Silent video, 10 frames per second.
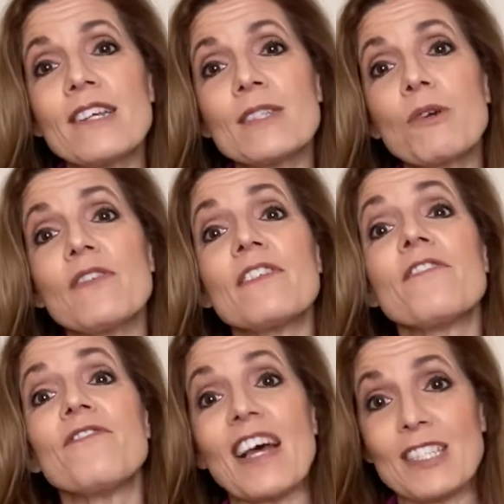is more of an
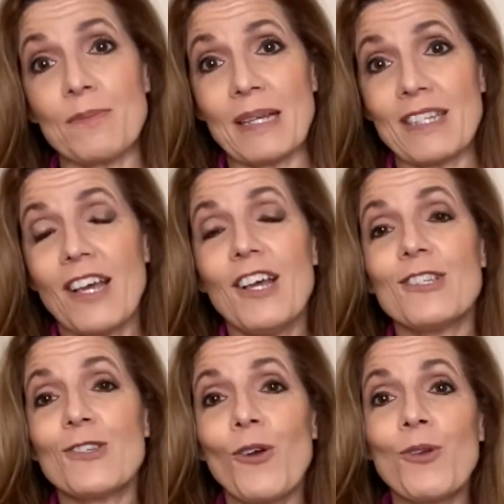investment.
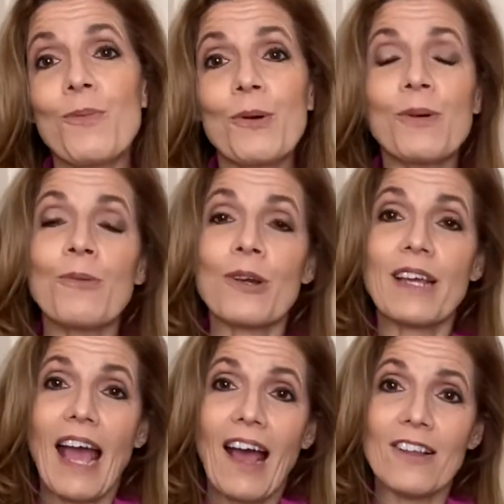So you burn more
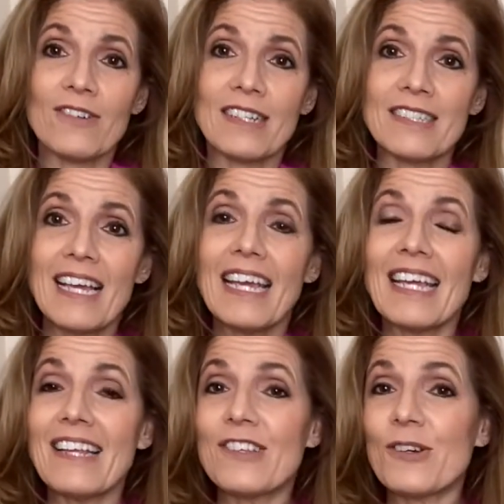calories
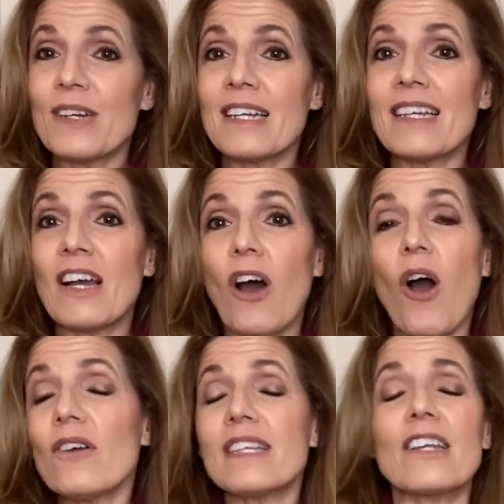during
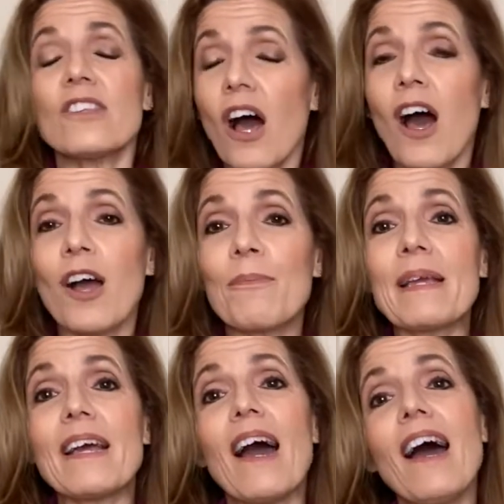all day long
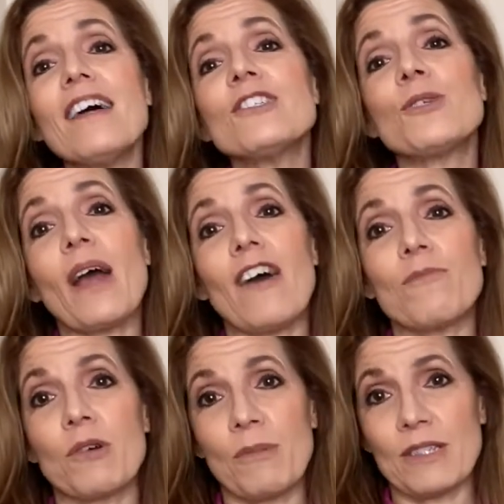because you have
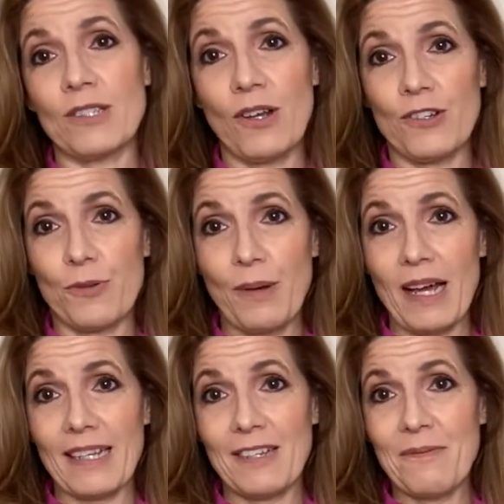more muscle on your
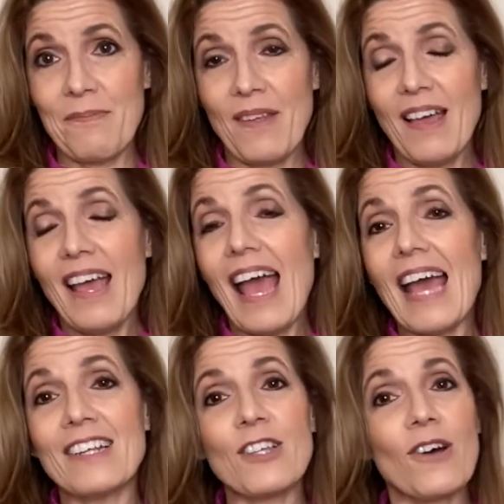body.
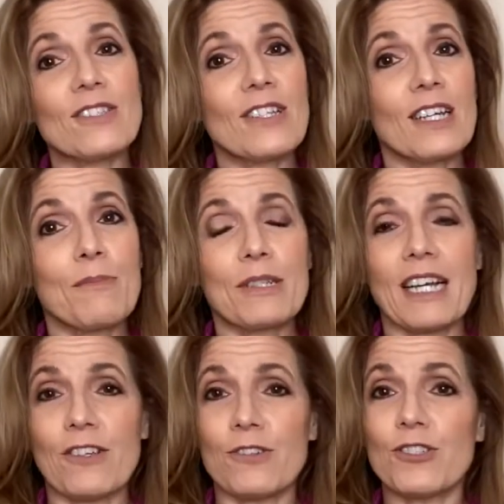And it's also going to
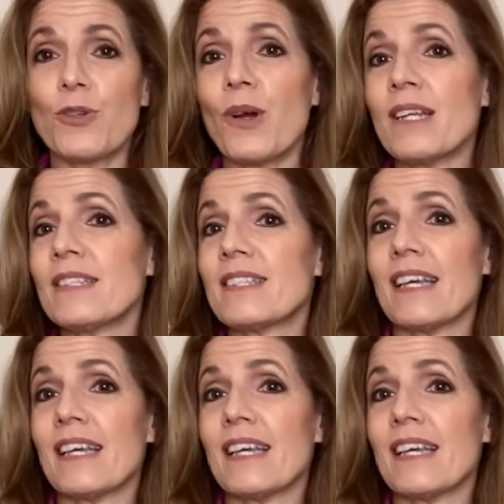protect your joints,